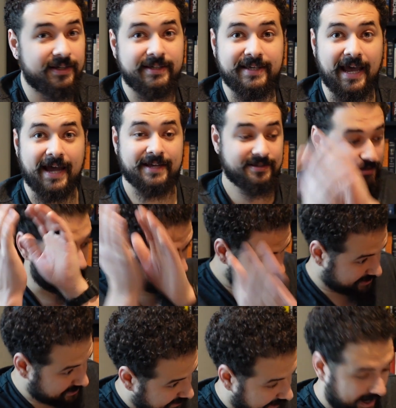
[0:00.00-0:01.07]
gas
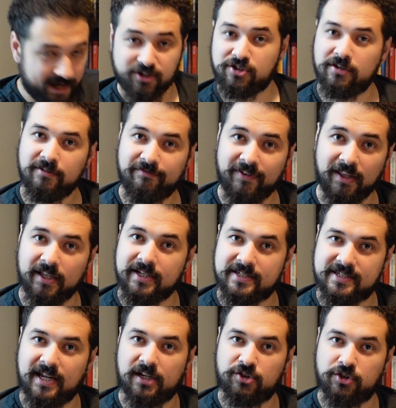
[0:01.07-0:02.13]
slash filling
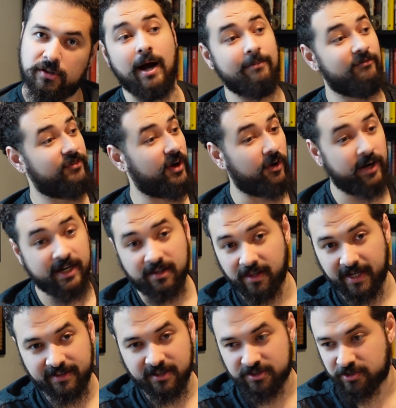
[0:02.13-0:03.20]
station. I'm very
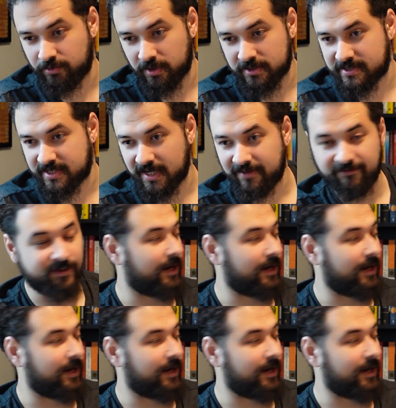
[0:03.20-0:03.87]
glad that you are safe.